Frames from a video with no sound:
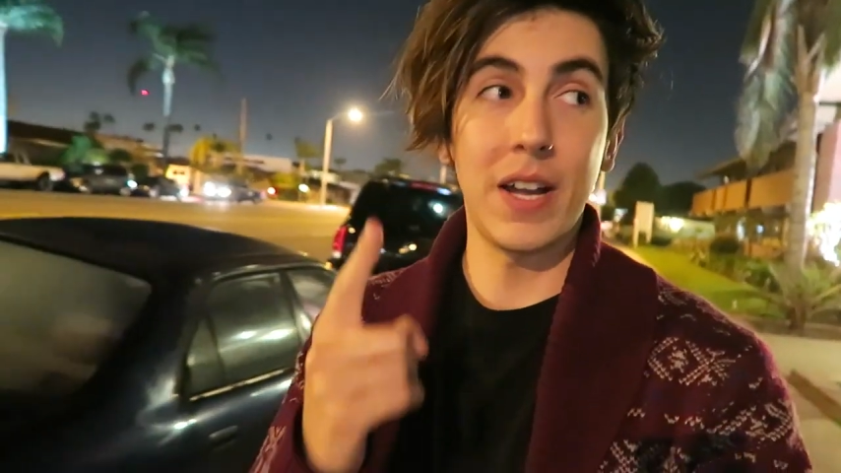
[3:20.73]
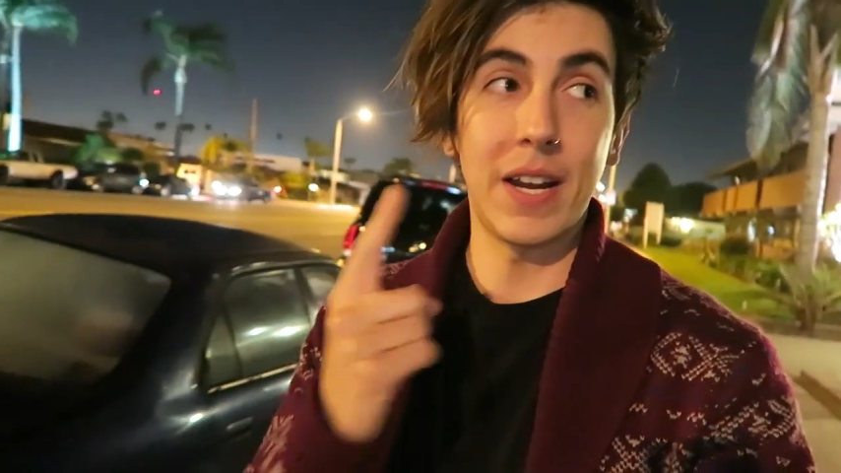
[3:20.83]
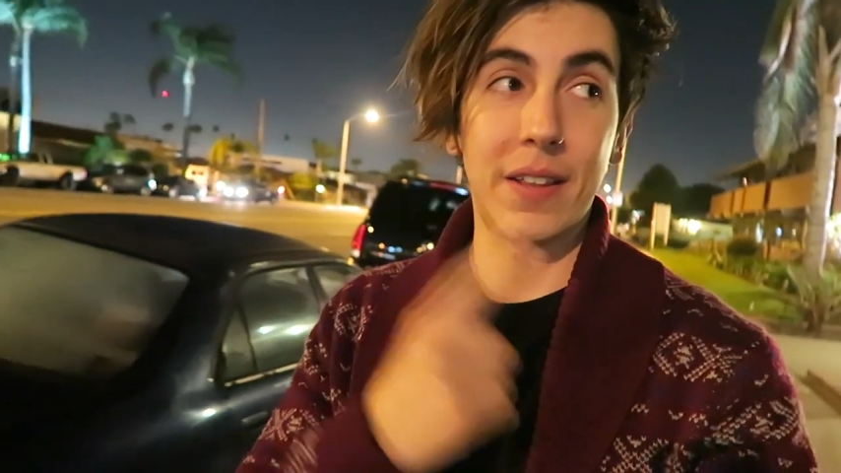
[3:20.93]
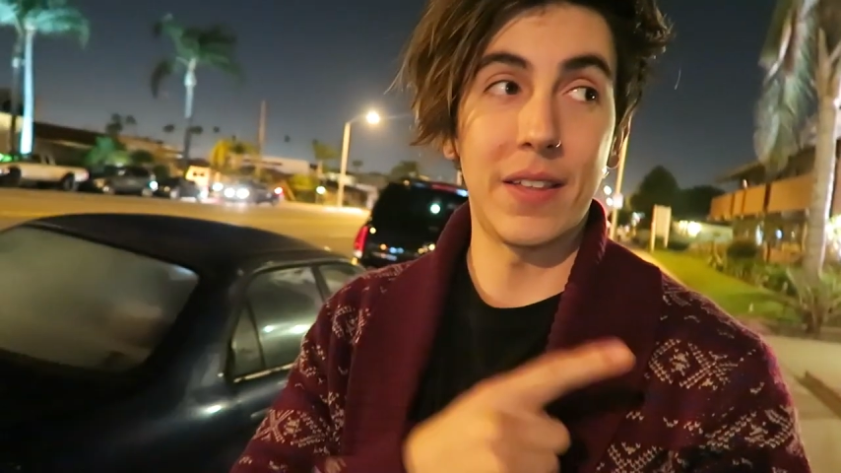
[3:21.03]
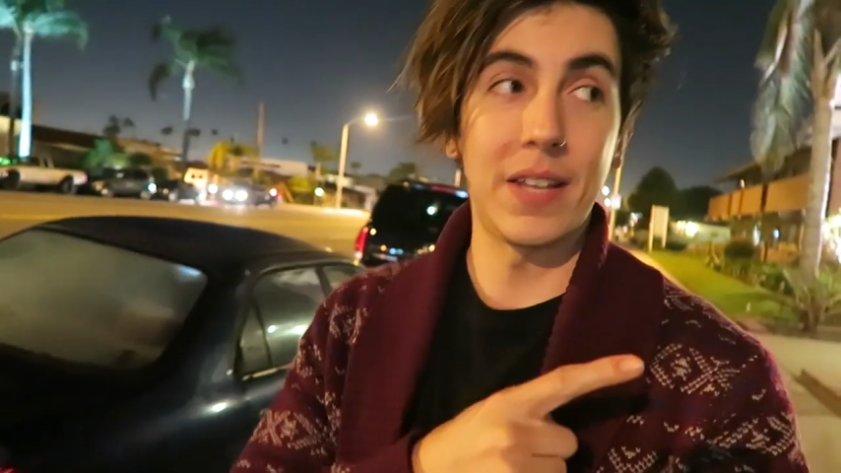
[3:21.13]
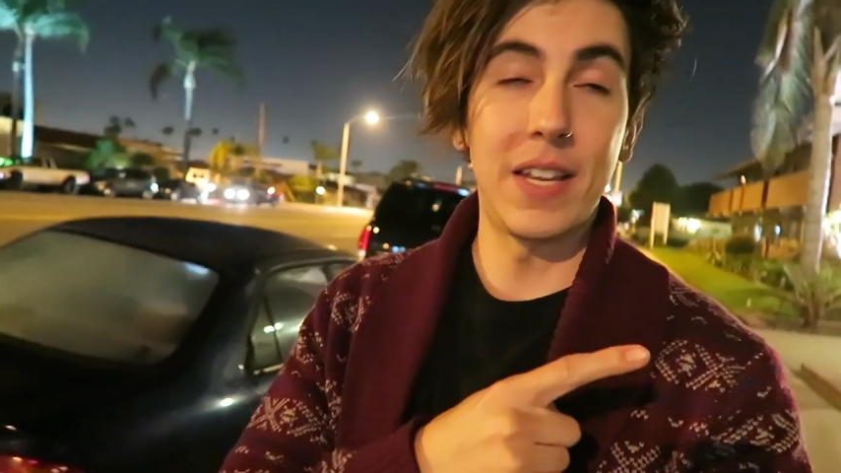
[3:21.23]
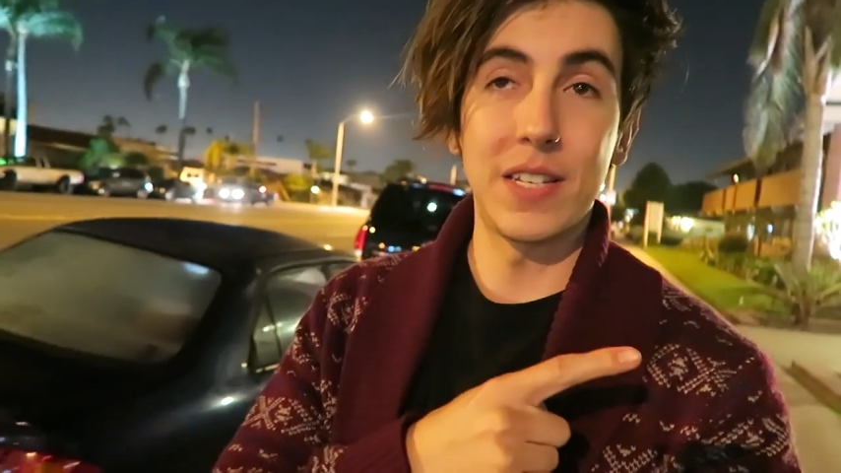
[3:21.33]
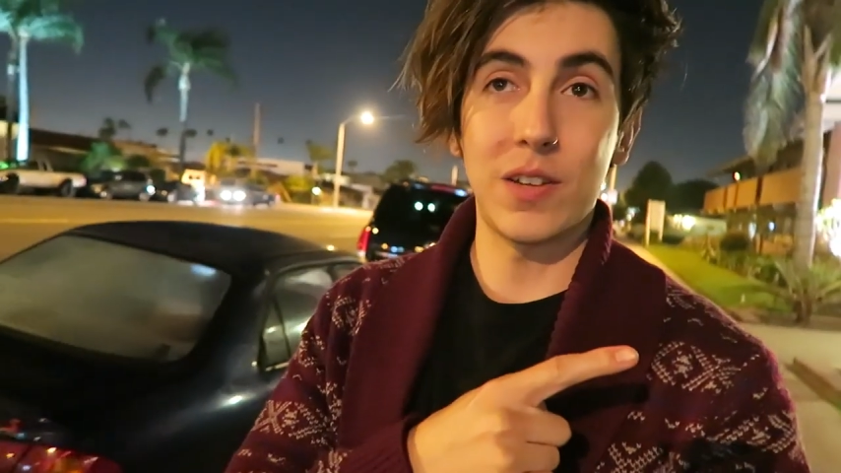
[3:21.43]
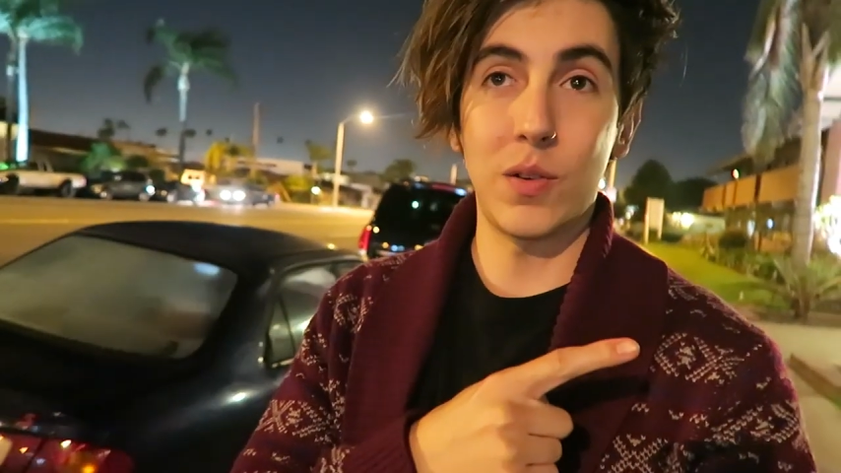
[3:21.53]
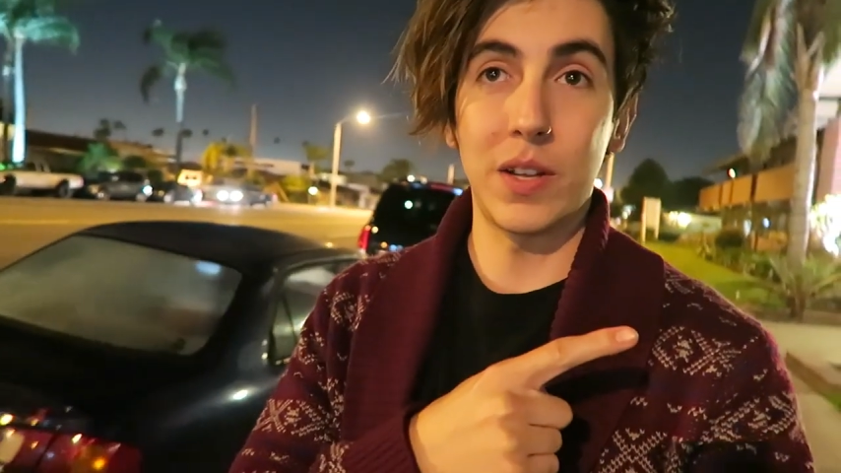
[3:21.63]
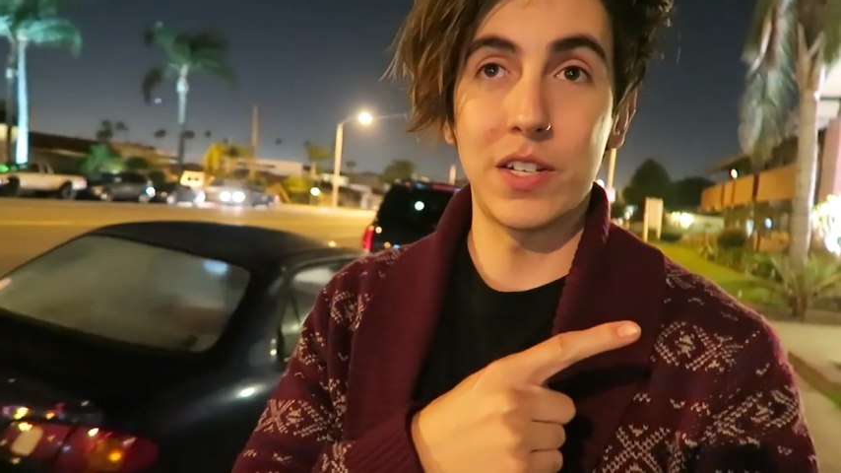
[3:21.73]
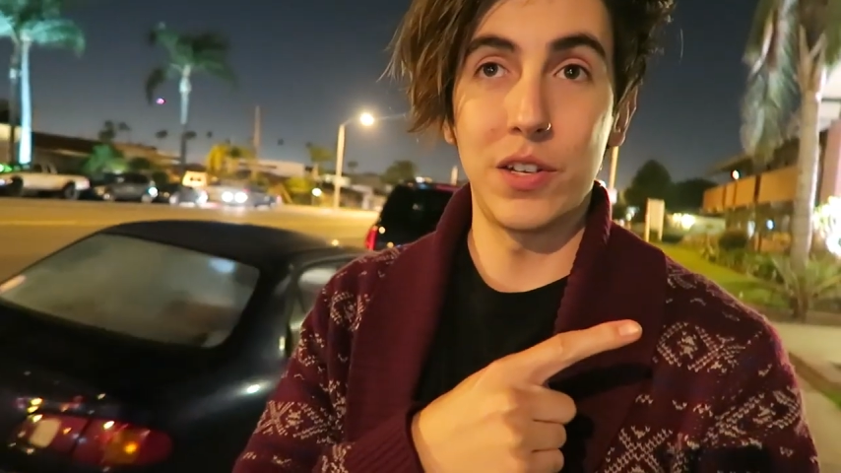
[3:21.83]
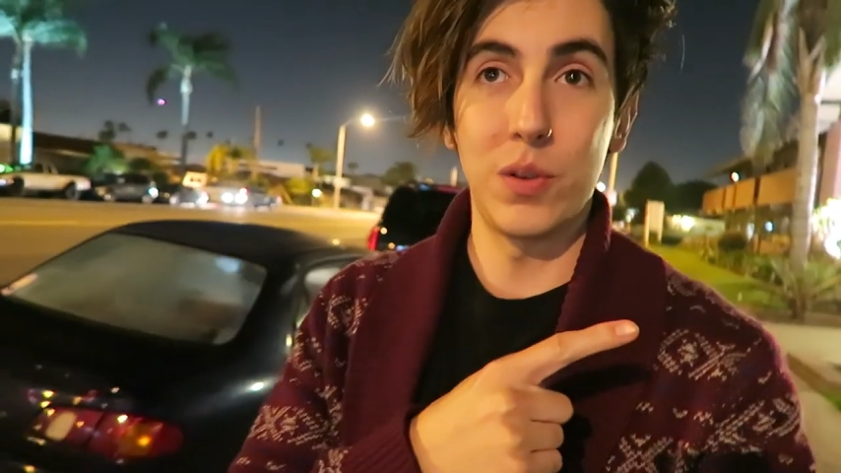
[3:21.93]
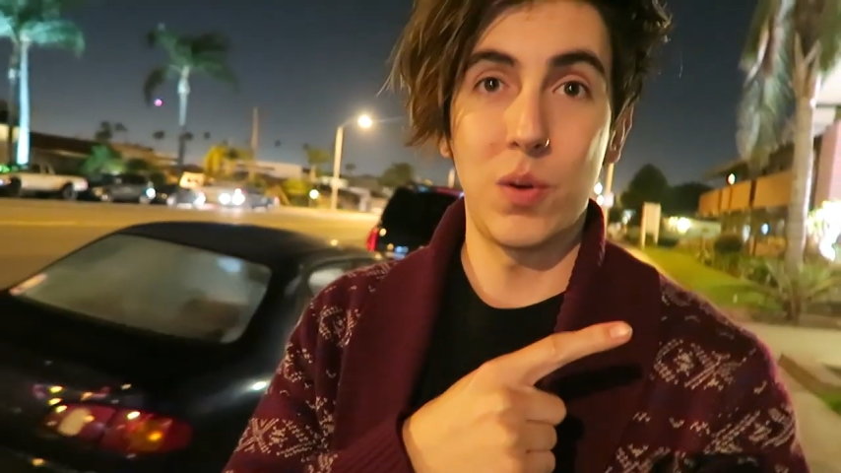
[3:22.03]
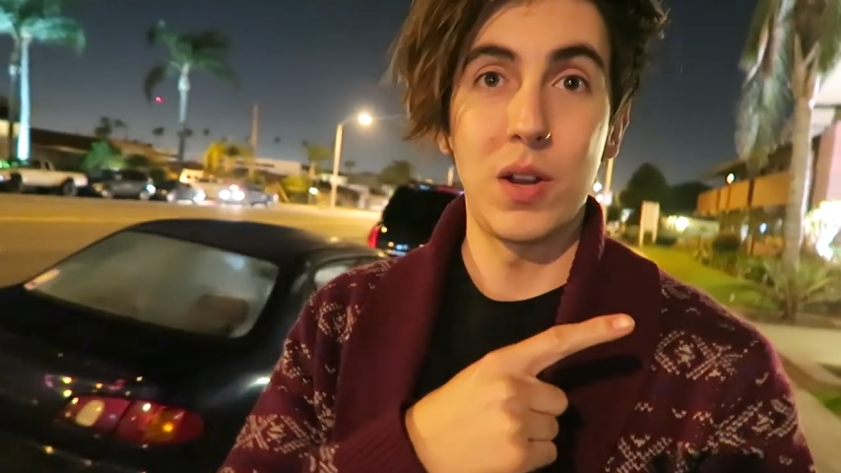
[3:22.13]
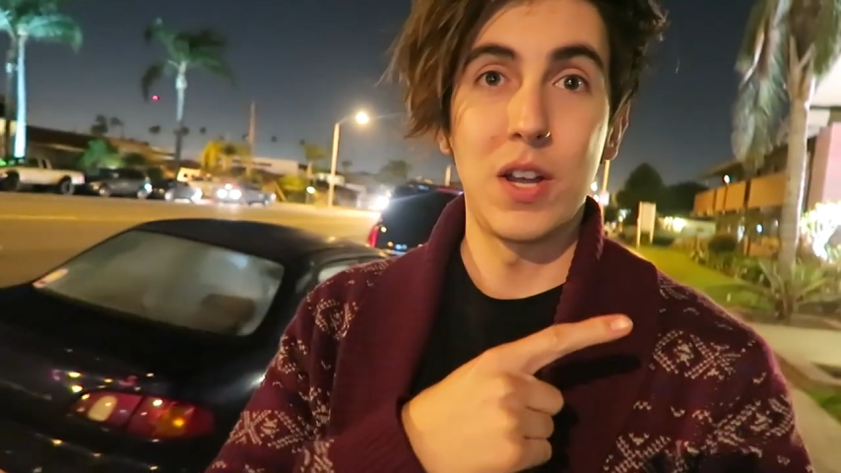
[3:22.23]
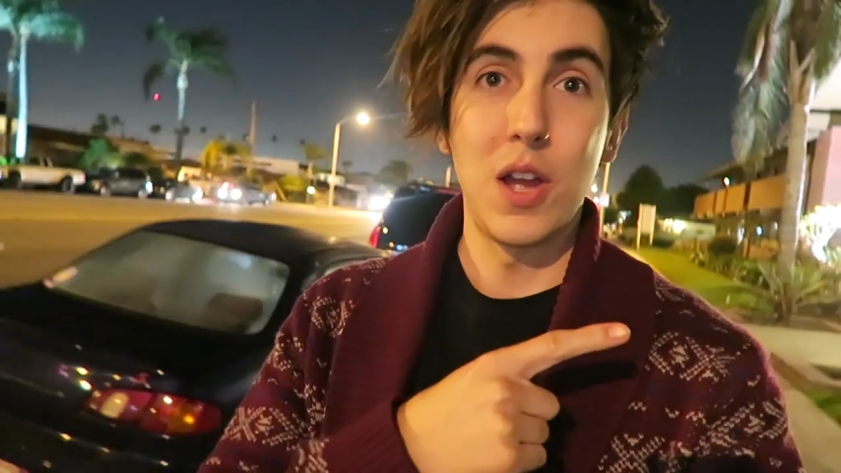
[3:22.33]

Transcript: and I think he's going to